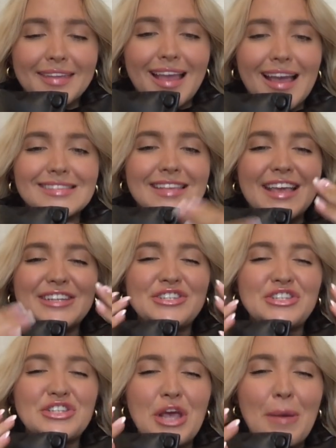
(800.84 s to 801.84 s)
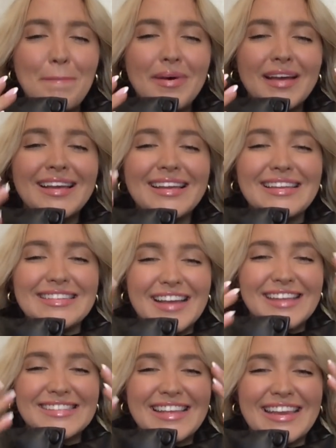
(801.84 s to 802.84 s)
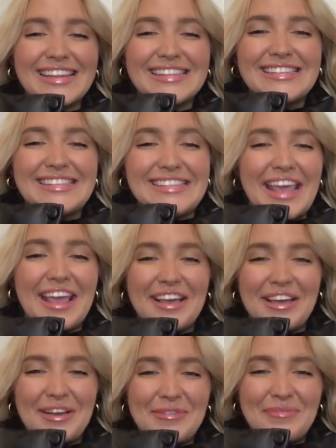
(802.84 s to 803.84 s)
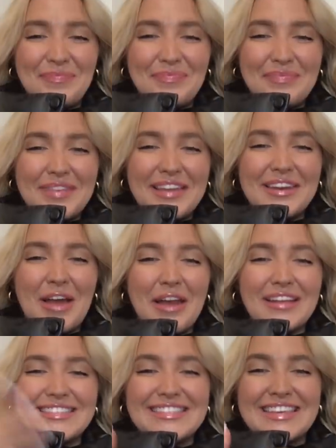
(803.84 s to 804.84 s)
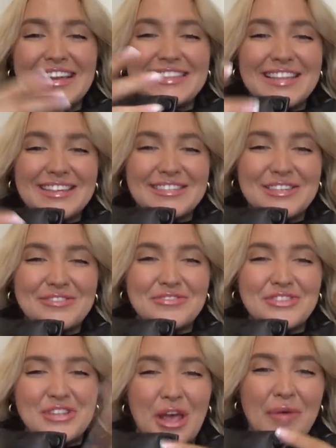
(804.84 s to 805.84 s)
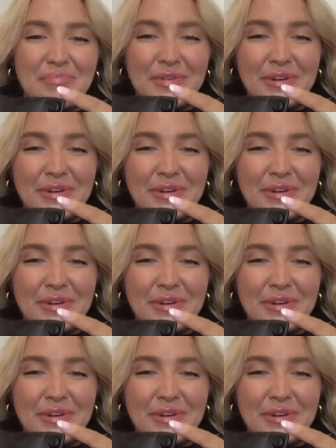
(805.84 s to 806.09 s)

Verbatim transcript: guys a ship doesn't sink not a sink doesn't ship